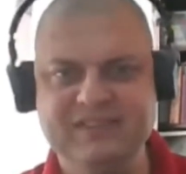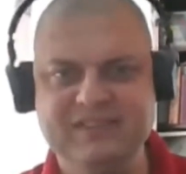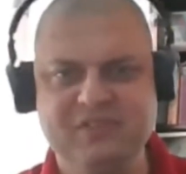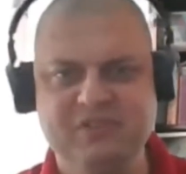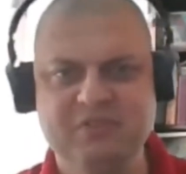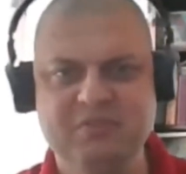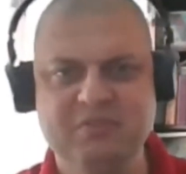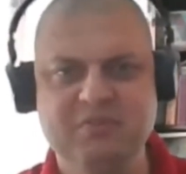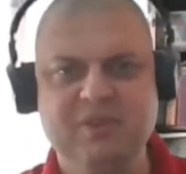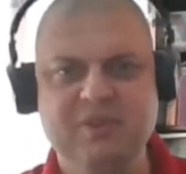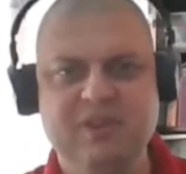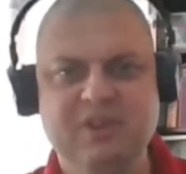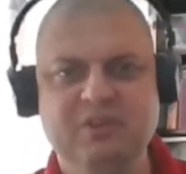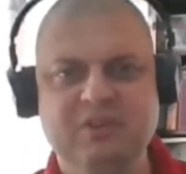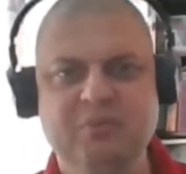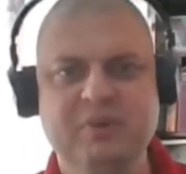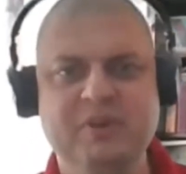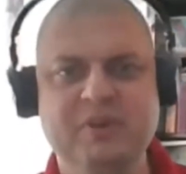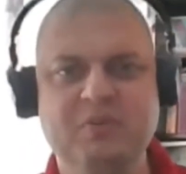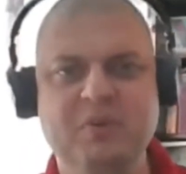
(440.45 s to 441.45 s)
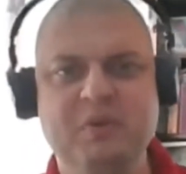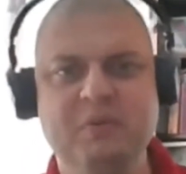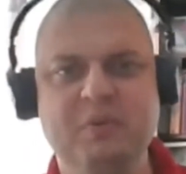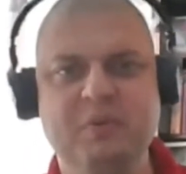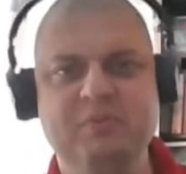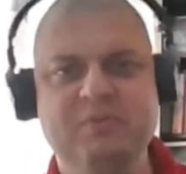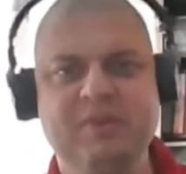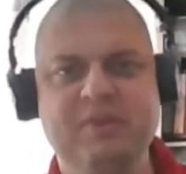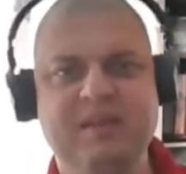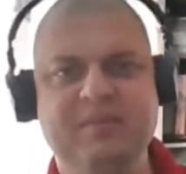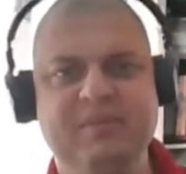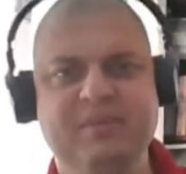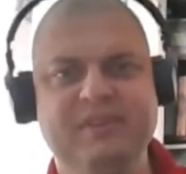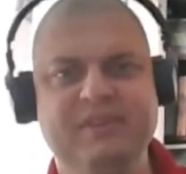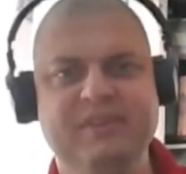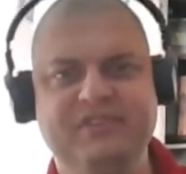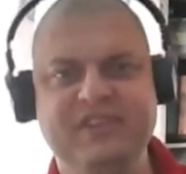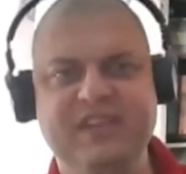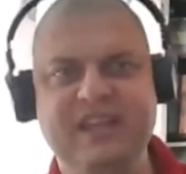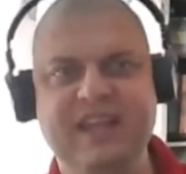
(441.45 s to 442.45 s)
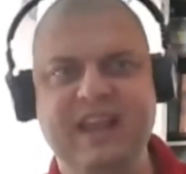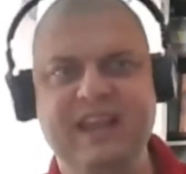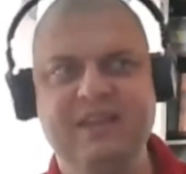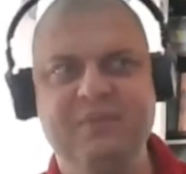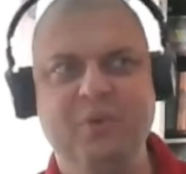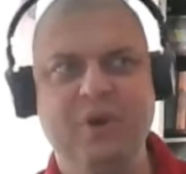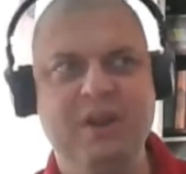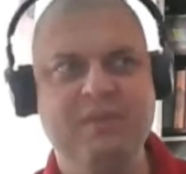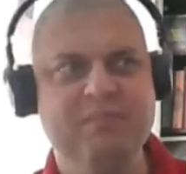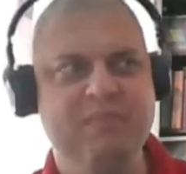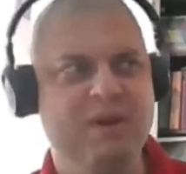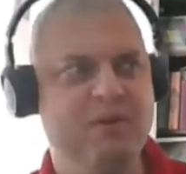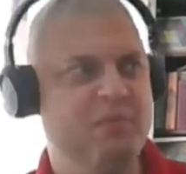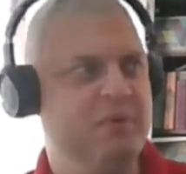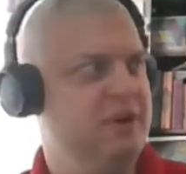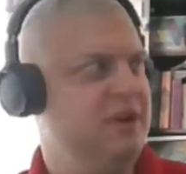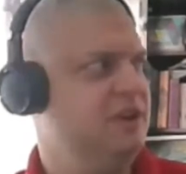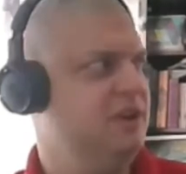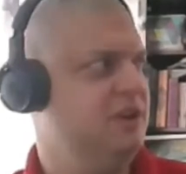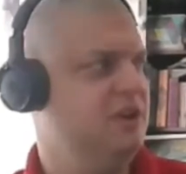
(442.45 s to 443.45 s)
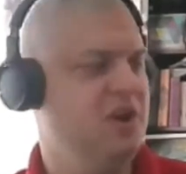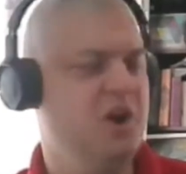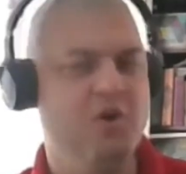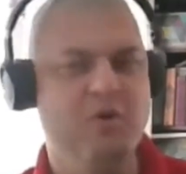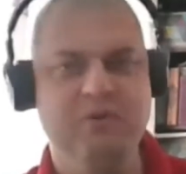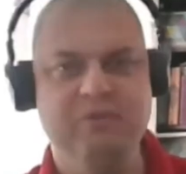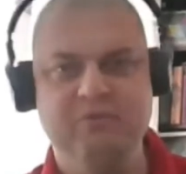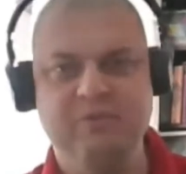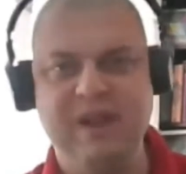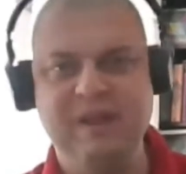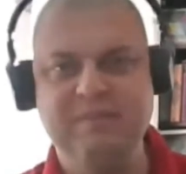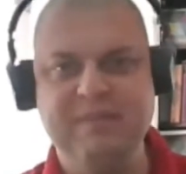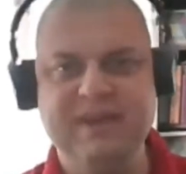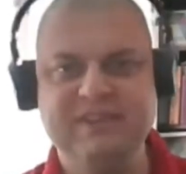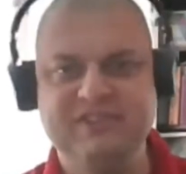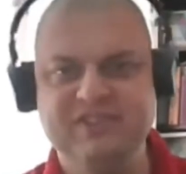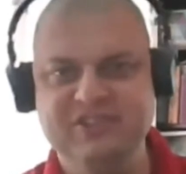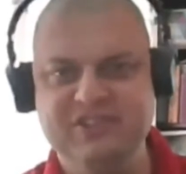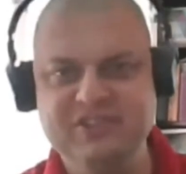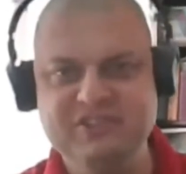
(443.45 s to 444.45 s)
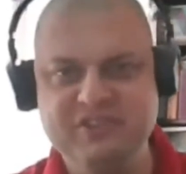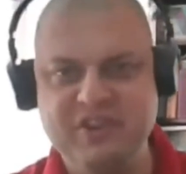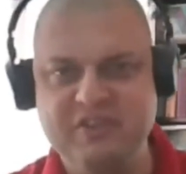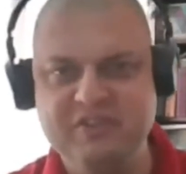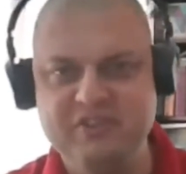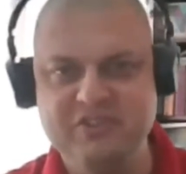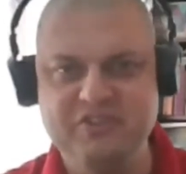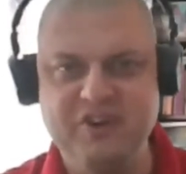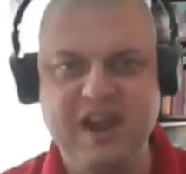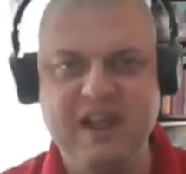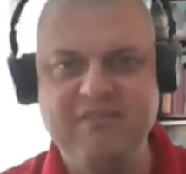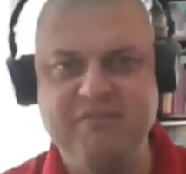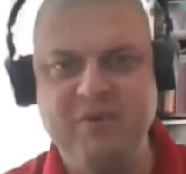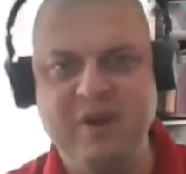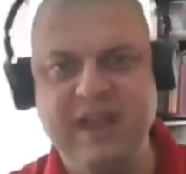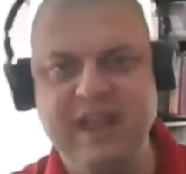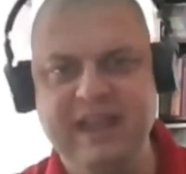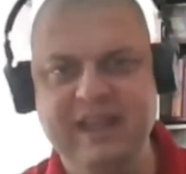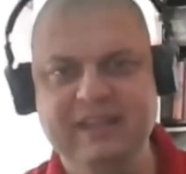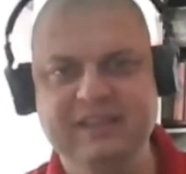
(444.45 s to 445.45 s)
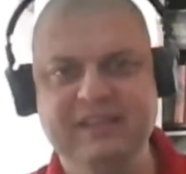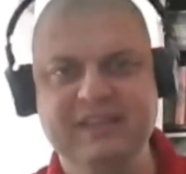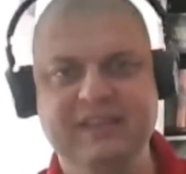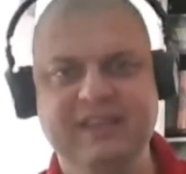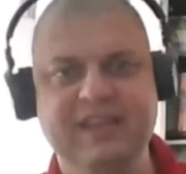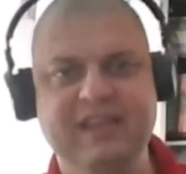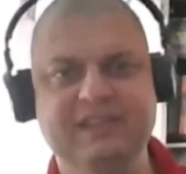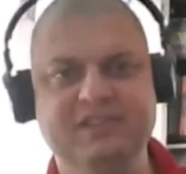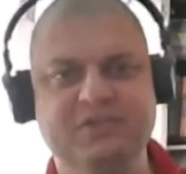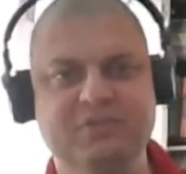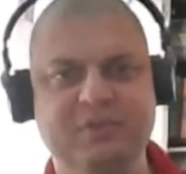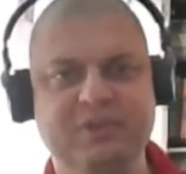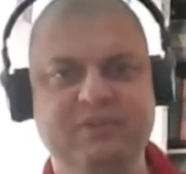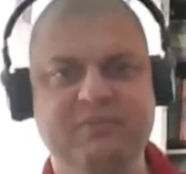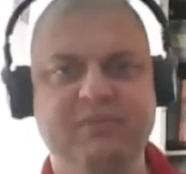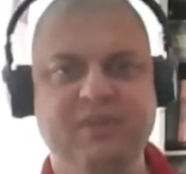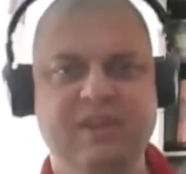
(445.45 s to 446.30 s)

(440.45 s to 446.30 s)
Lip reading: So we knew we wouldn't be able to see anyone, but we could go and write messages on the driveway, and the kids would